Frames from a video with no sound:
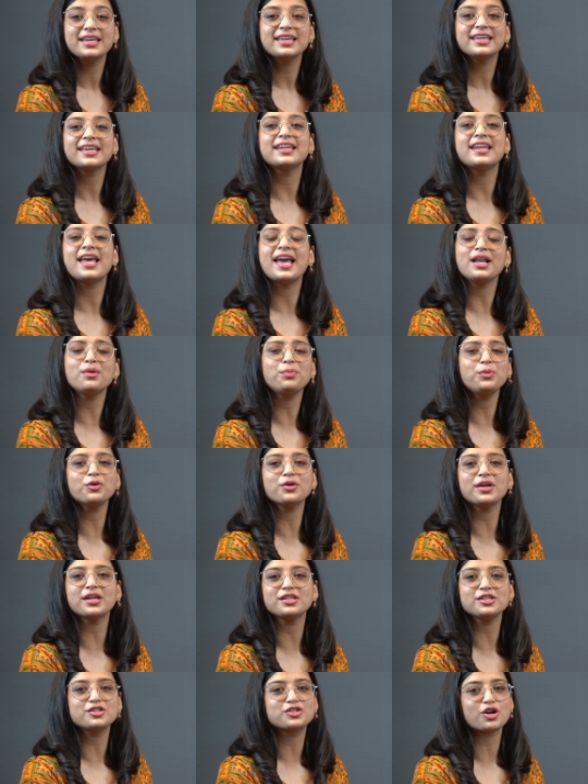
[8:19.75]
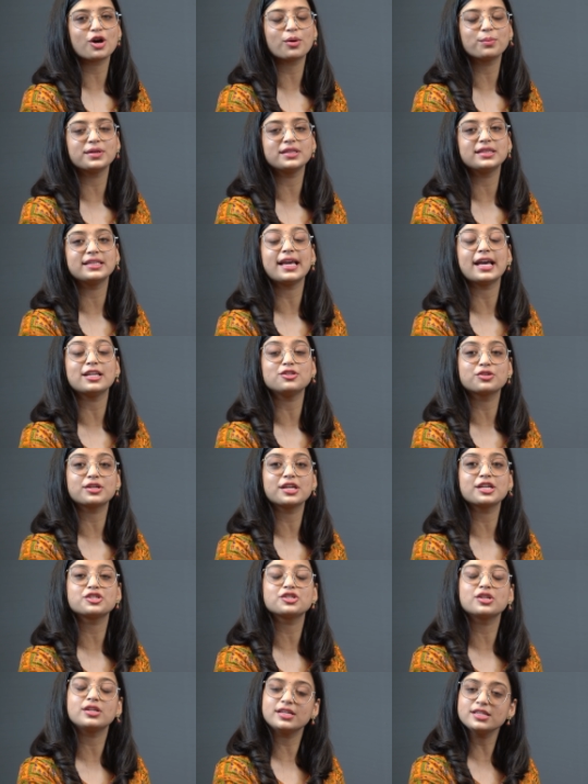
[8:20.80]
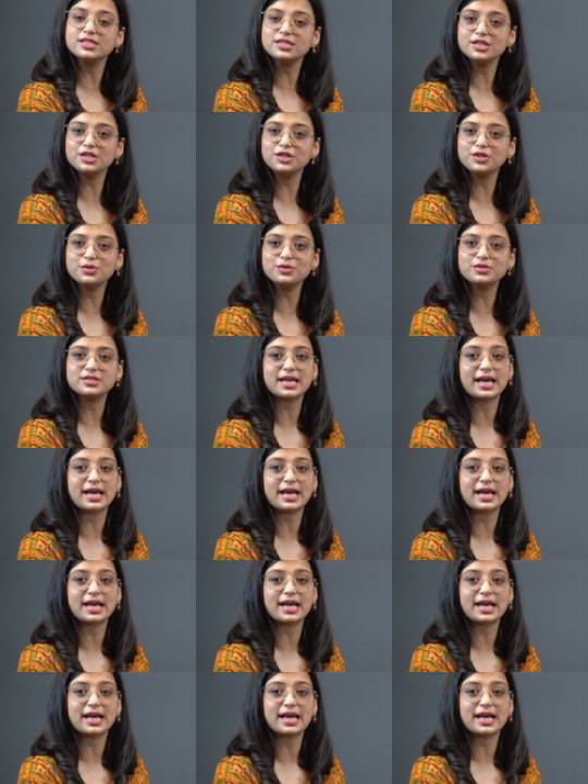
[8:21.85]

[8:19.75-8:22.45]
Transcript: can help you get a job in the educational institutes